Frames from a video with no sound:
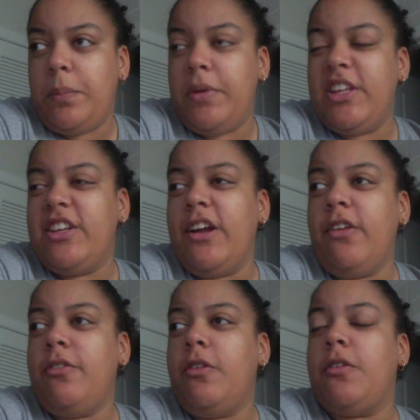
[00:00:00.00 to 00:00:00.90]
Be
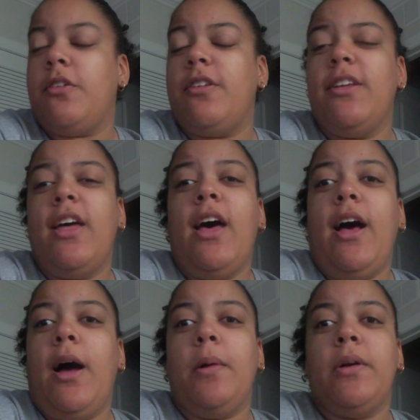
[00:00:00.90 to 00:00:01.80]
careful.
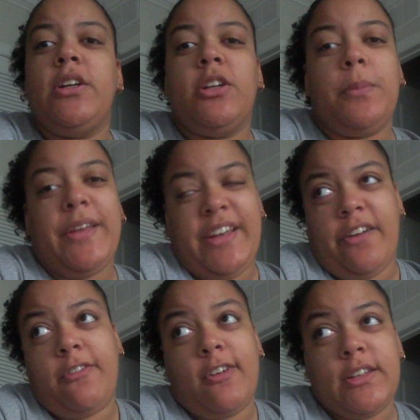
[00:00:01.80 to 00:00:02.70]
I want her to be
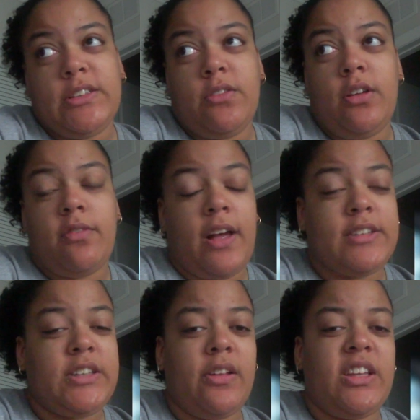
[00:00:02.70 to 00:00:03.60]
careful, because if he
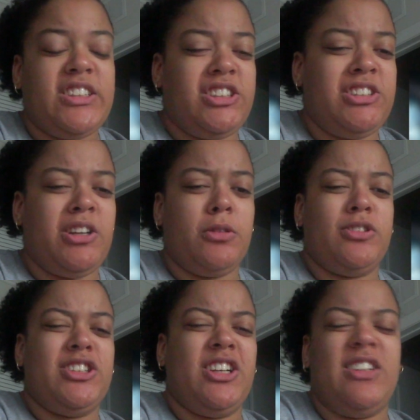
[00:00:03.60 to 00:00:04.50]
finds out that she
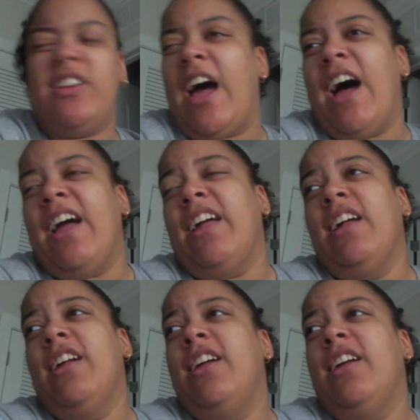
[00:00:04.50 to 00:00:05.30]
knows, she could die.